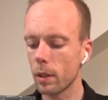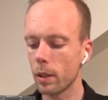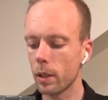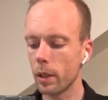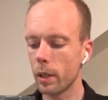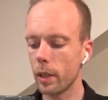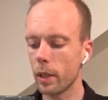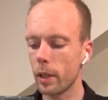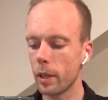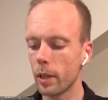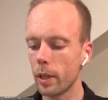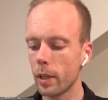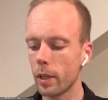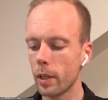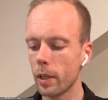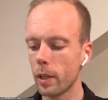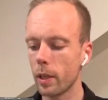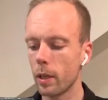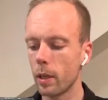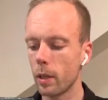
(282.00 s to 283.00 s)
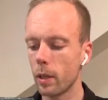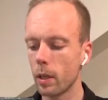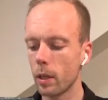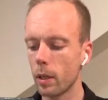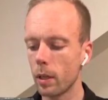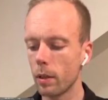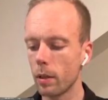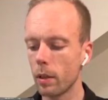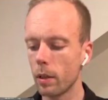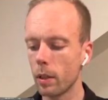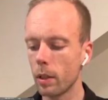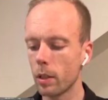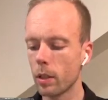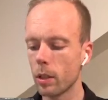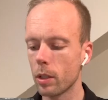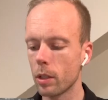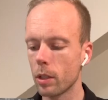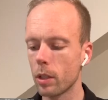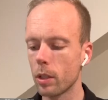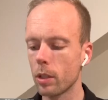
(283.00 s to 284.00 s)
Yeah. This
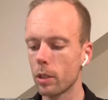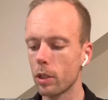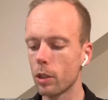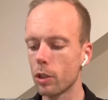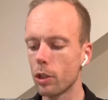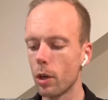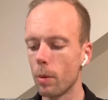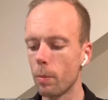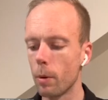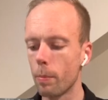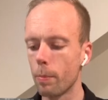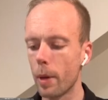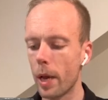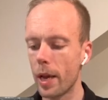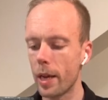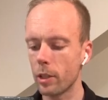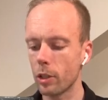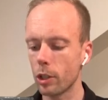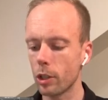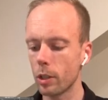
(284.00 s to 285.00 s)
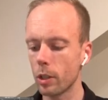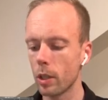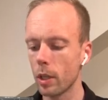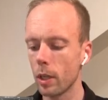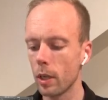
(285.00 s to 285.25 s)
is the jumbo patch,